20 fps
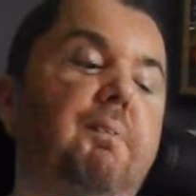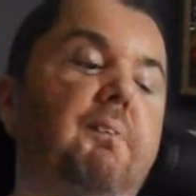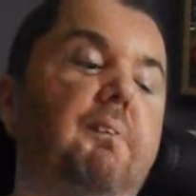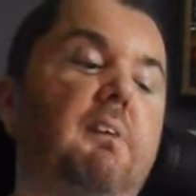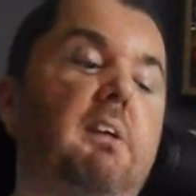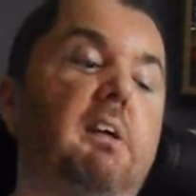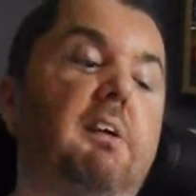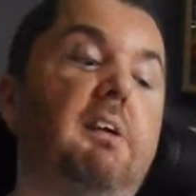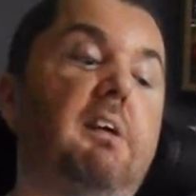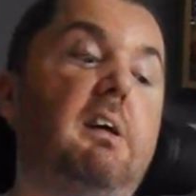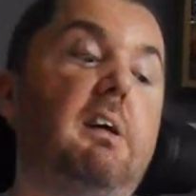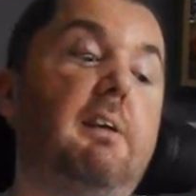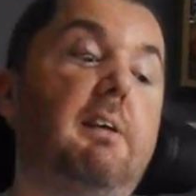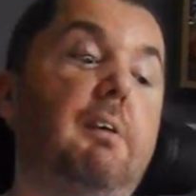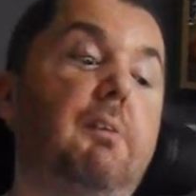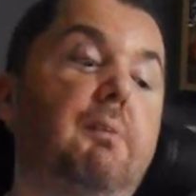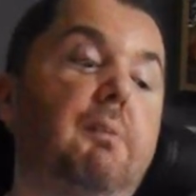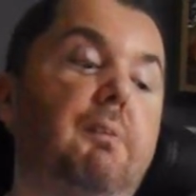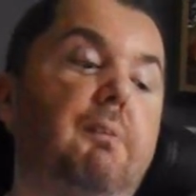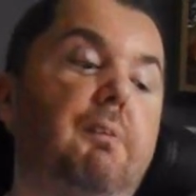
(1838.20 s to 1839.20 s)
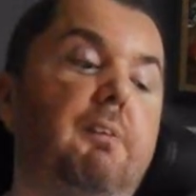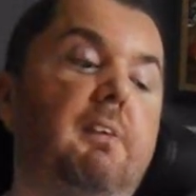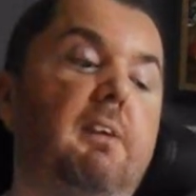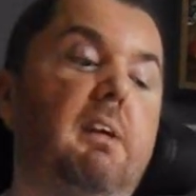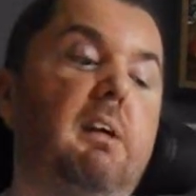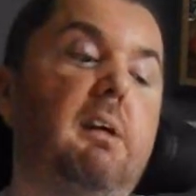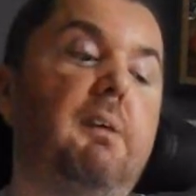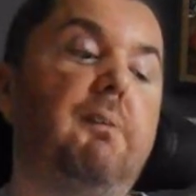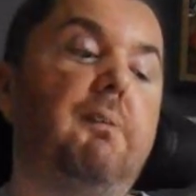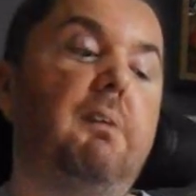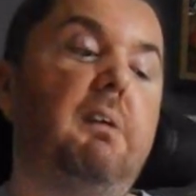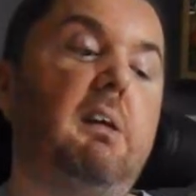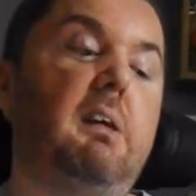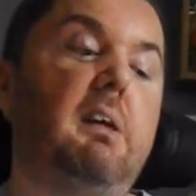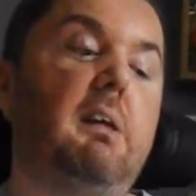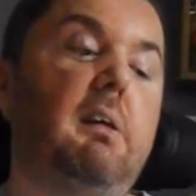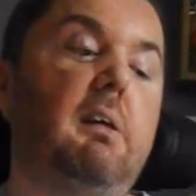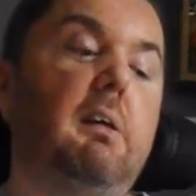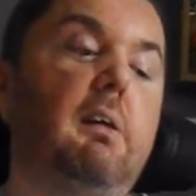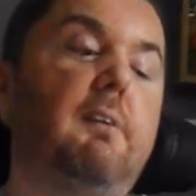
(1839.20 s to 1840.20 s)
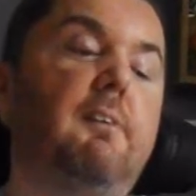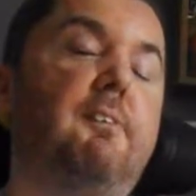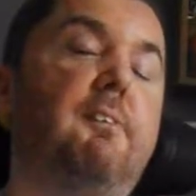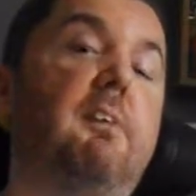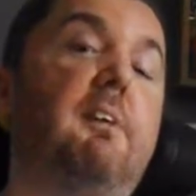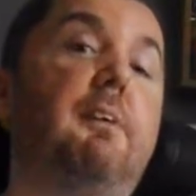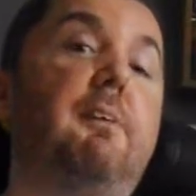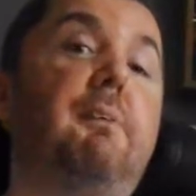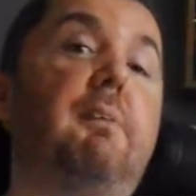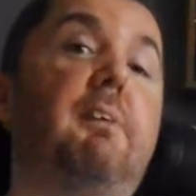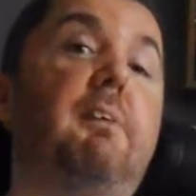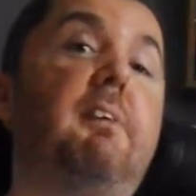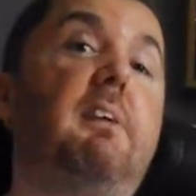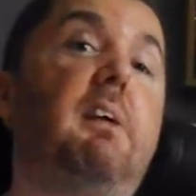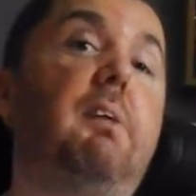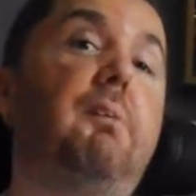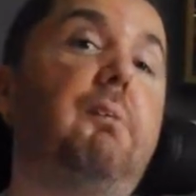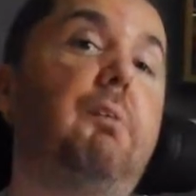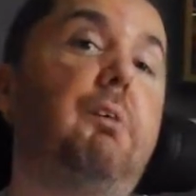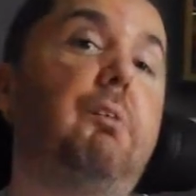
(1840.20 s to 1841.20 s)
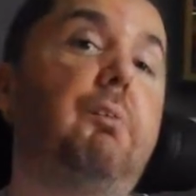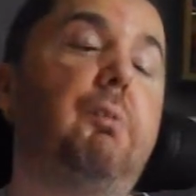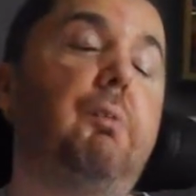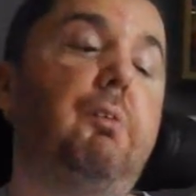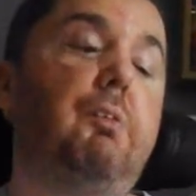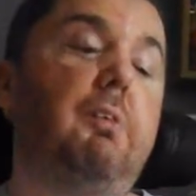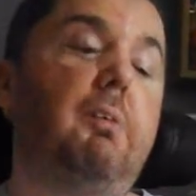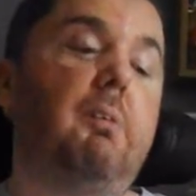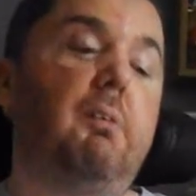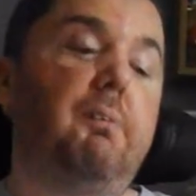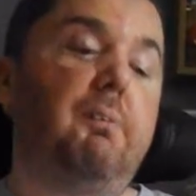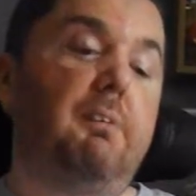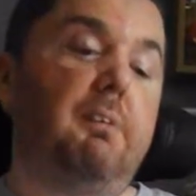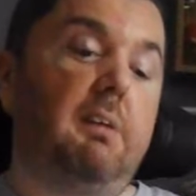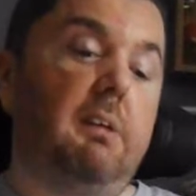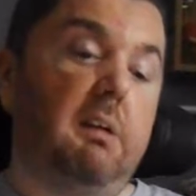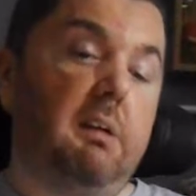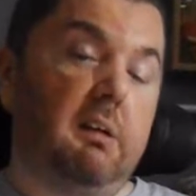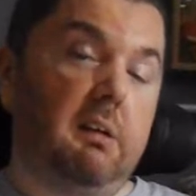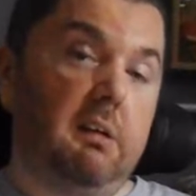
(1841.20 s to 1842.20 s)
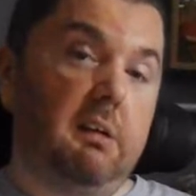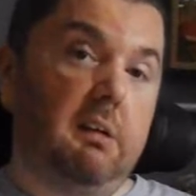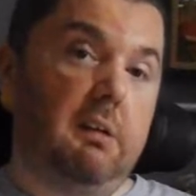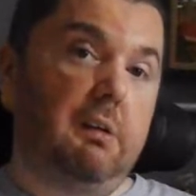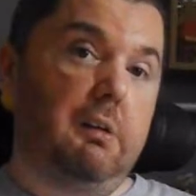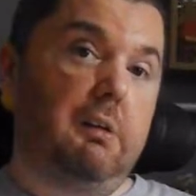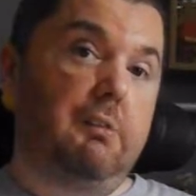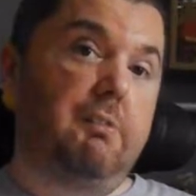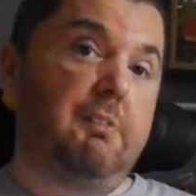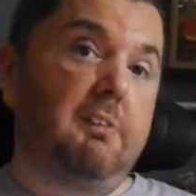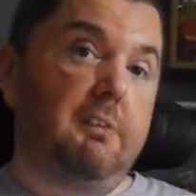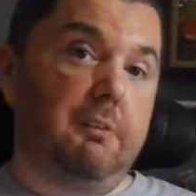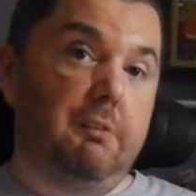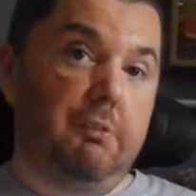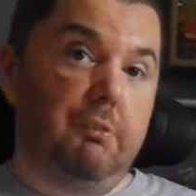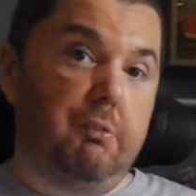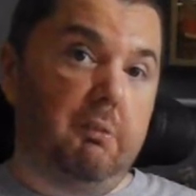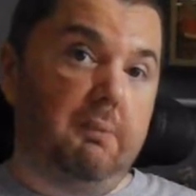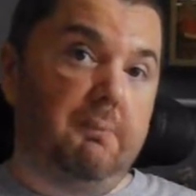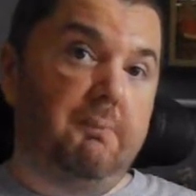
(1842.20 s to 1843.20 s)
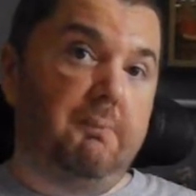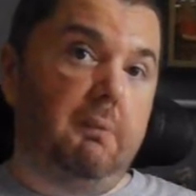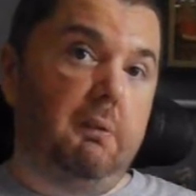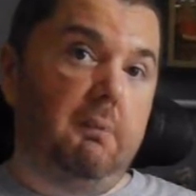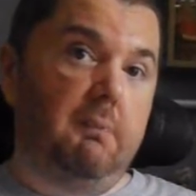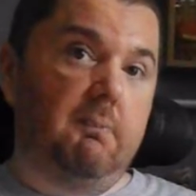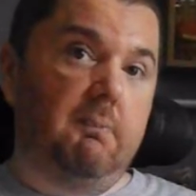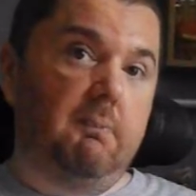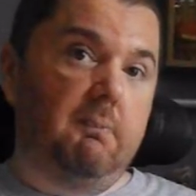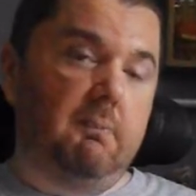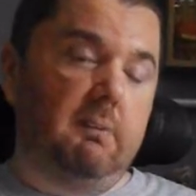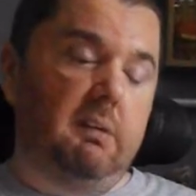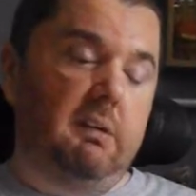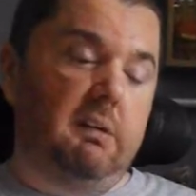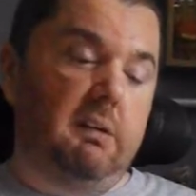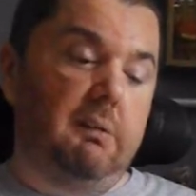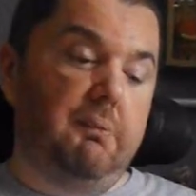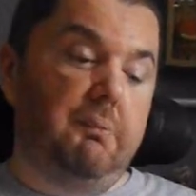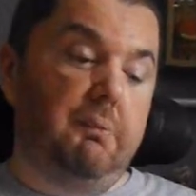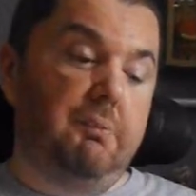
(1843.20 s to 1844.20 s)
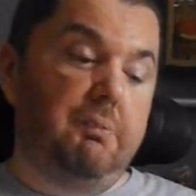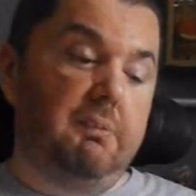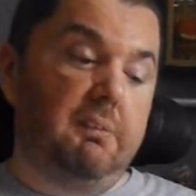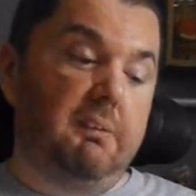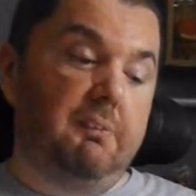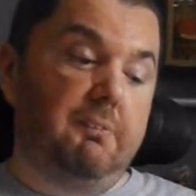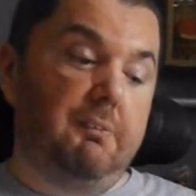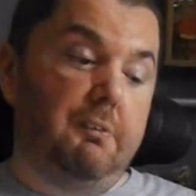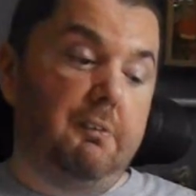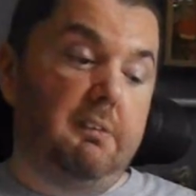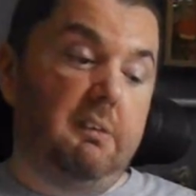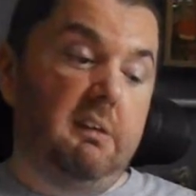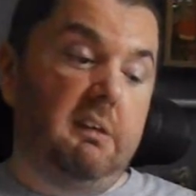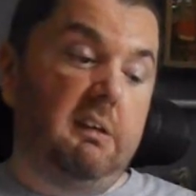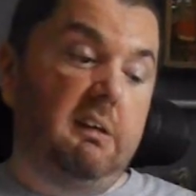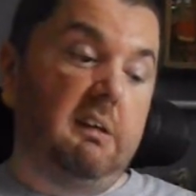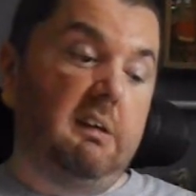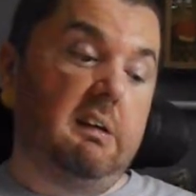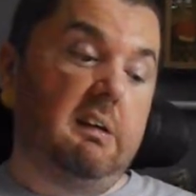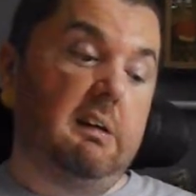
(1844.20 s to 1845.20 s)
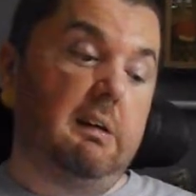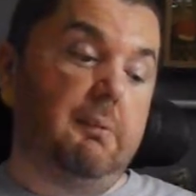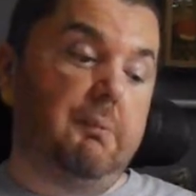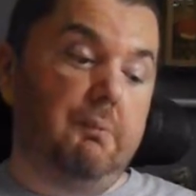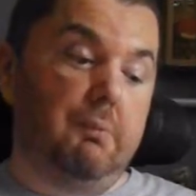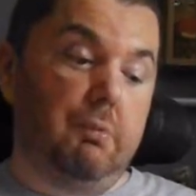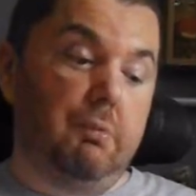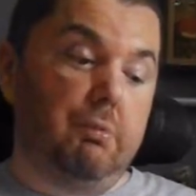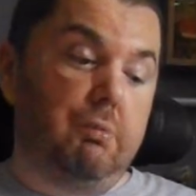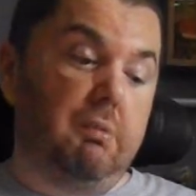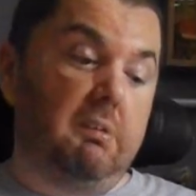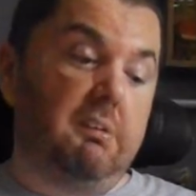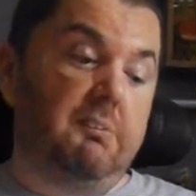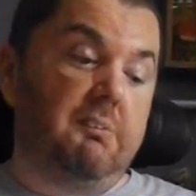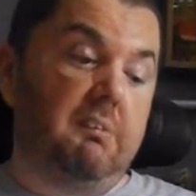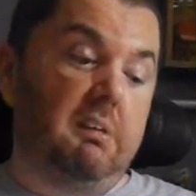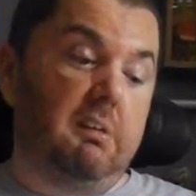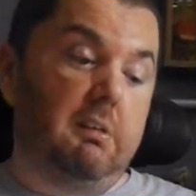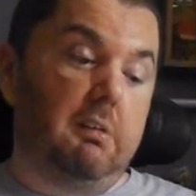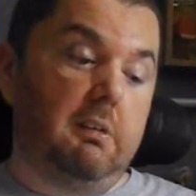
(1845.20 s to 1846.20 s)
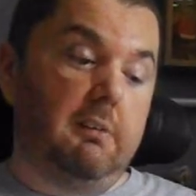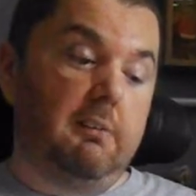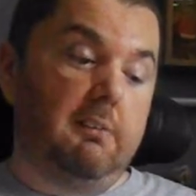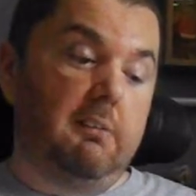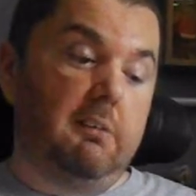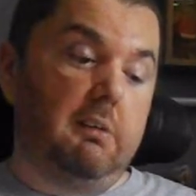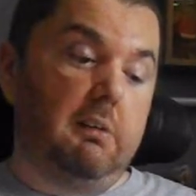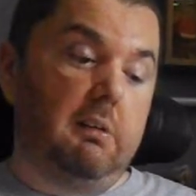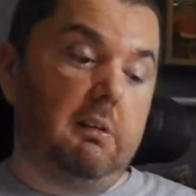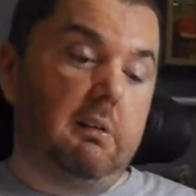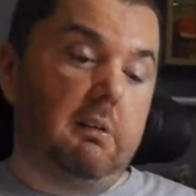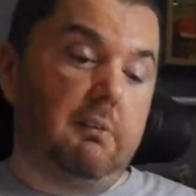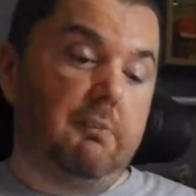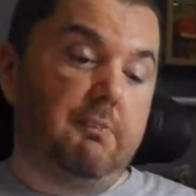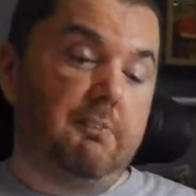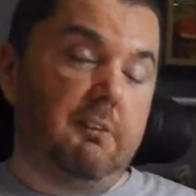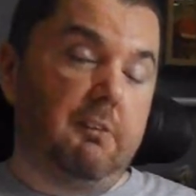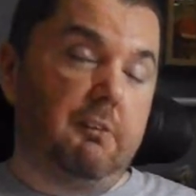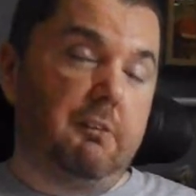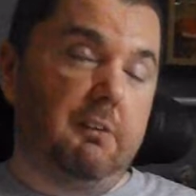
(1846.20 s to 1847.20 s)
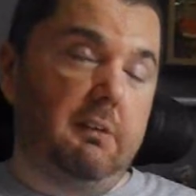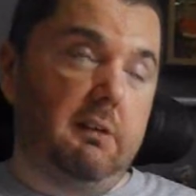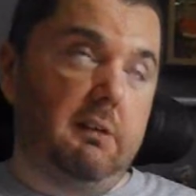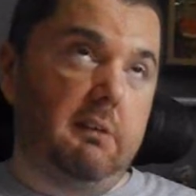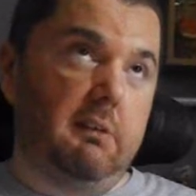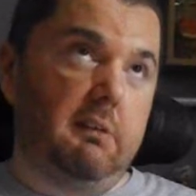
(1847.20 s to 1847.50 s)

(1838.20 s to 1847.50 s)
And yeah, this one was the Kiwi Fanta Plus E, which was obviously a Fanta drink, but Kiwi flavoured. And it was really, really nice. I finished it